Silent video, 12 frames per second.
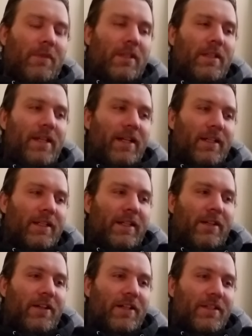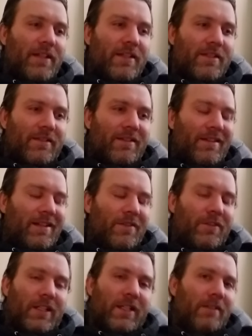yeah, Garyx has kind
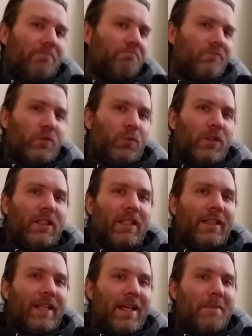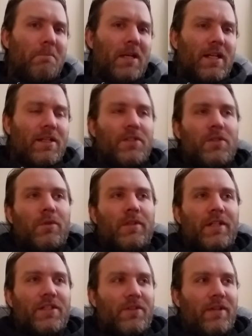of like a really lame
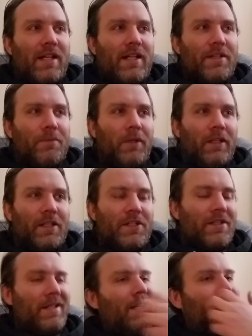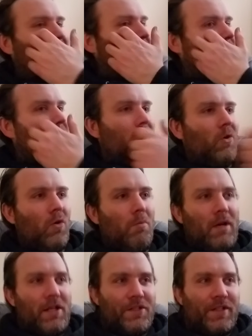backstory, so I had to really just ad lib a whole
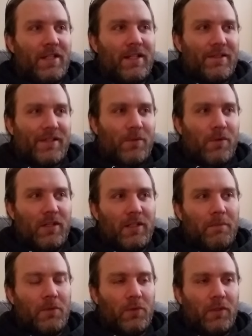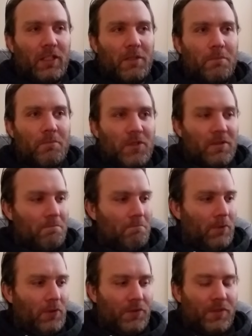bunch of that because I wanted him to really just
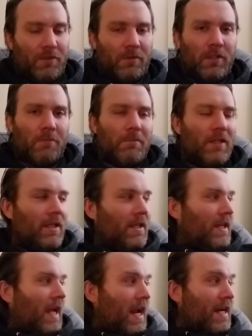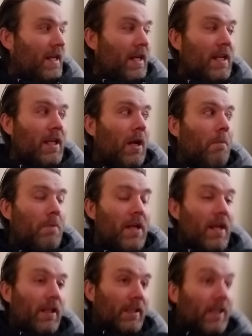bolster up. And he ended up
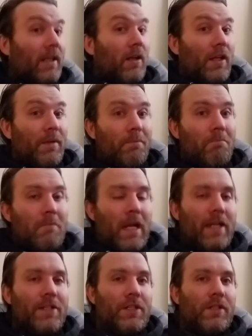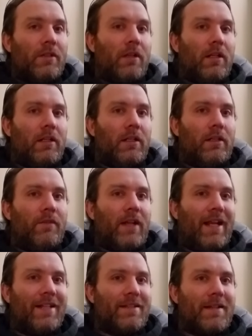being like a major uh,
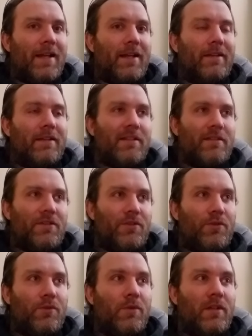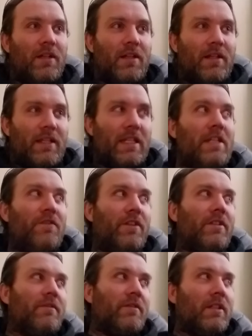antagonist to
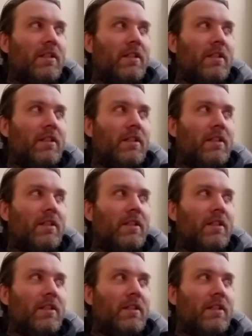even